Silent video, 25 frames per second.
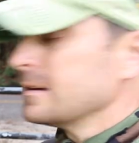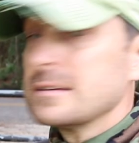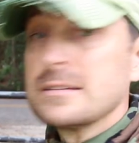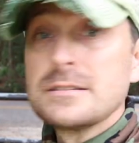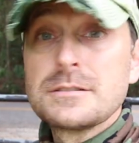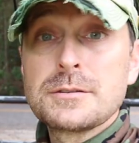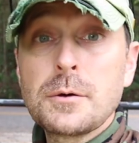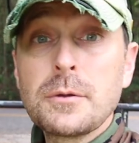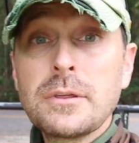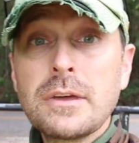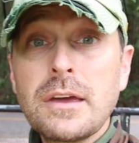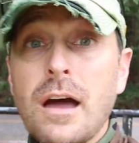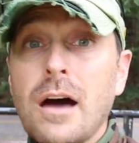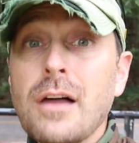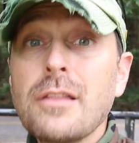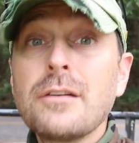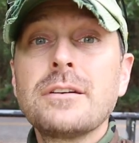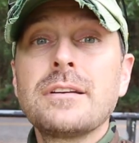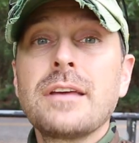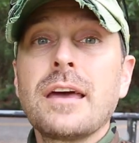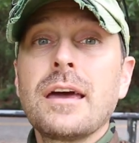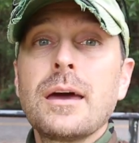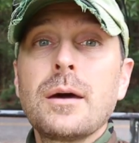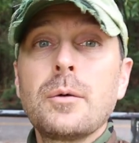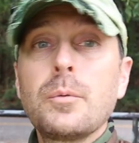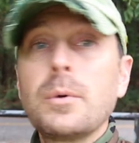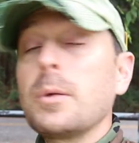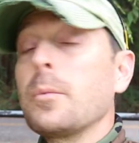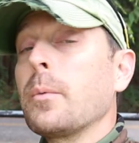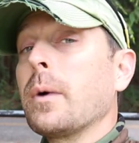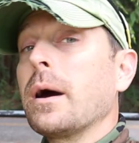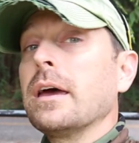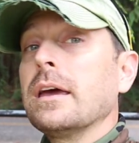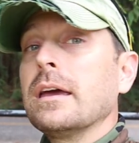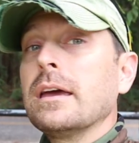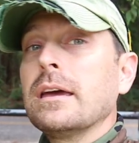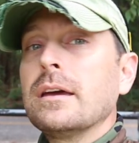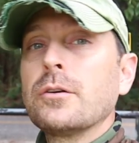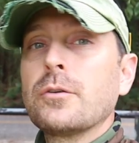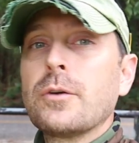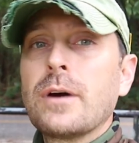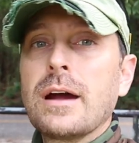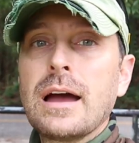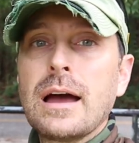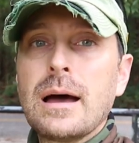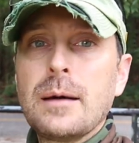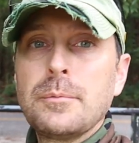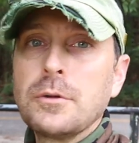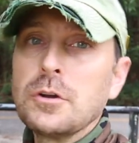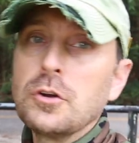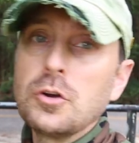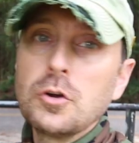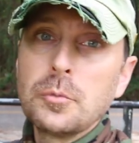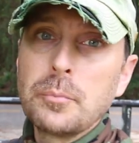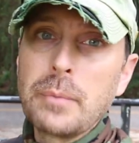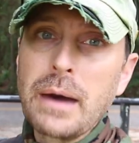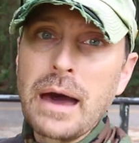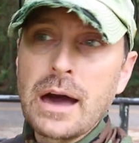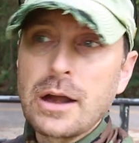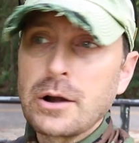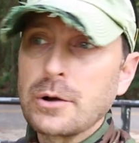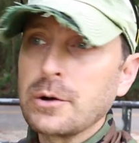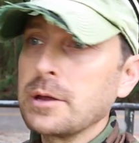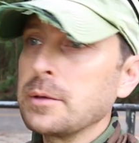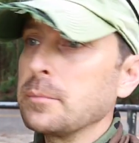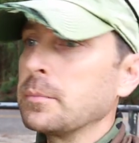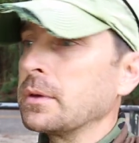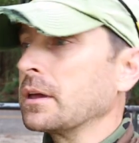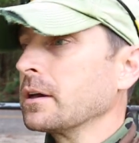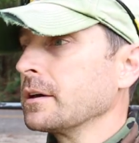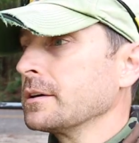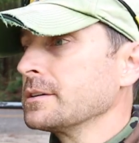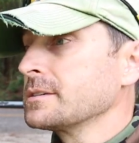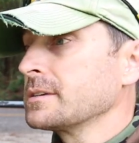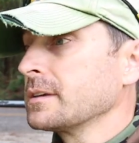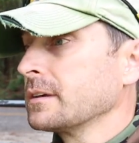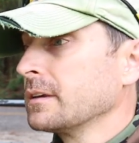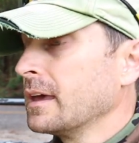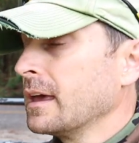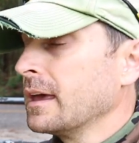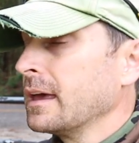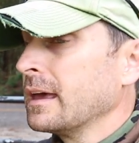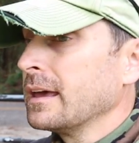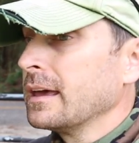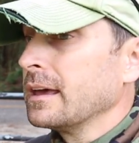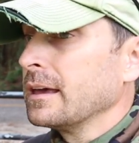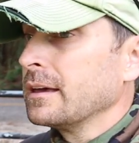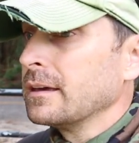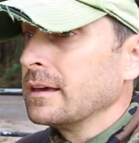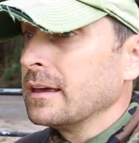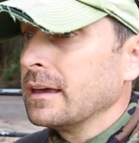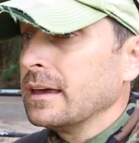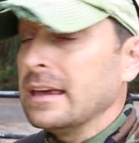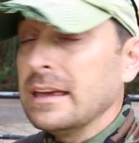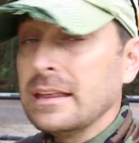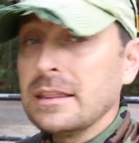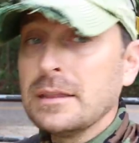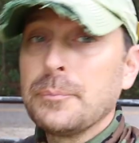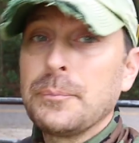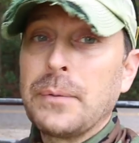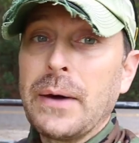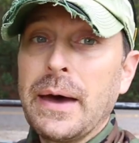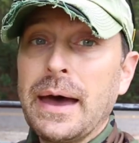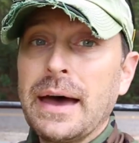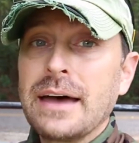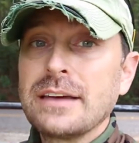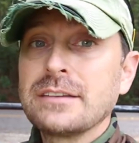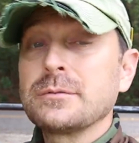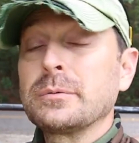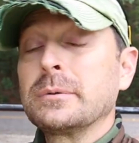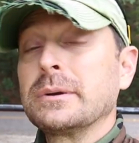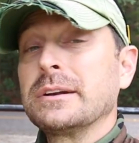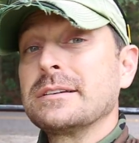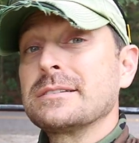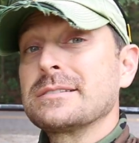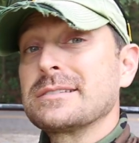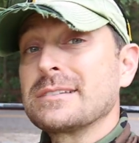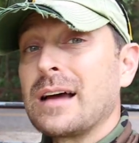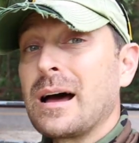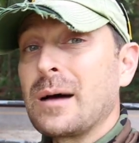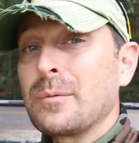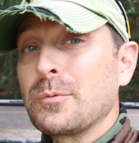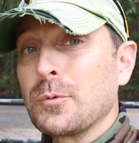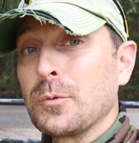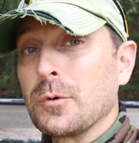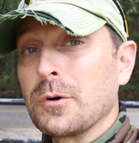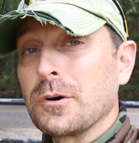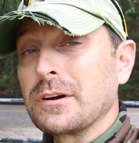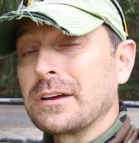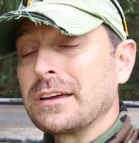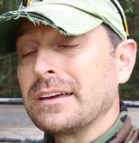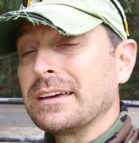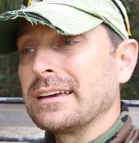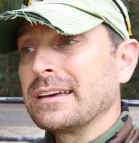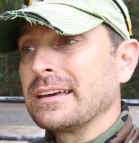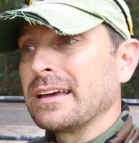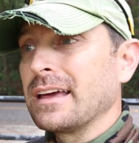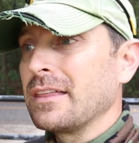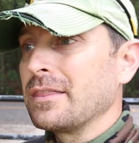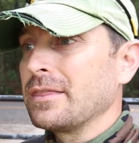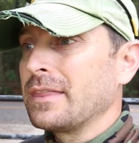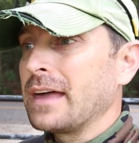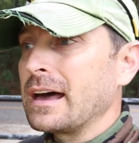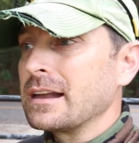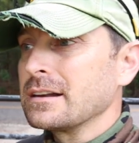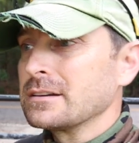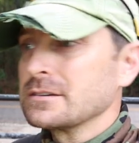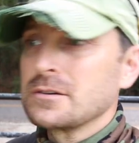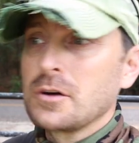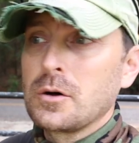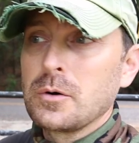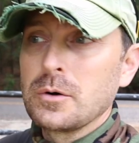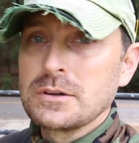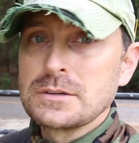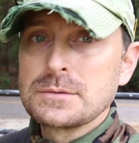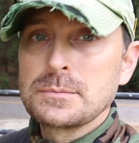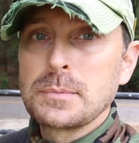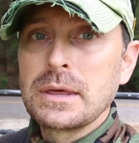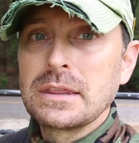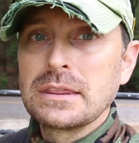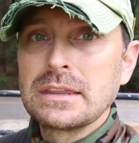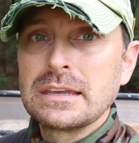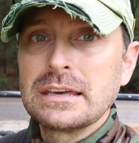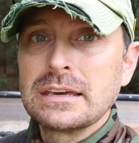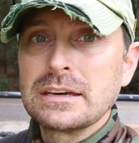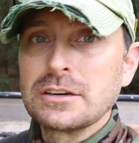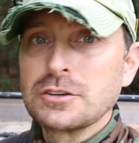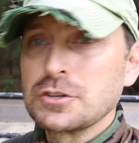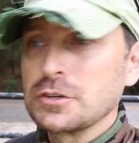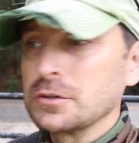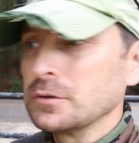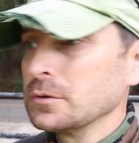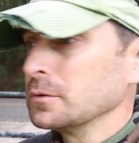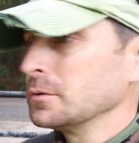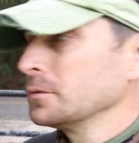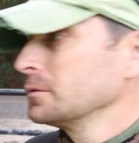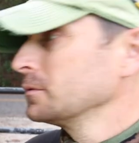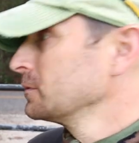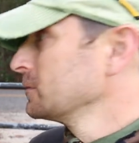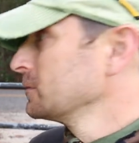So the other day we went and grabbed a new battery because in the past when it stopped working, that has always been the issue.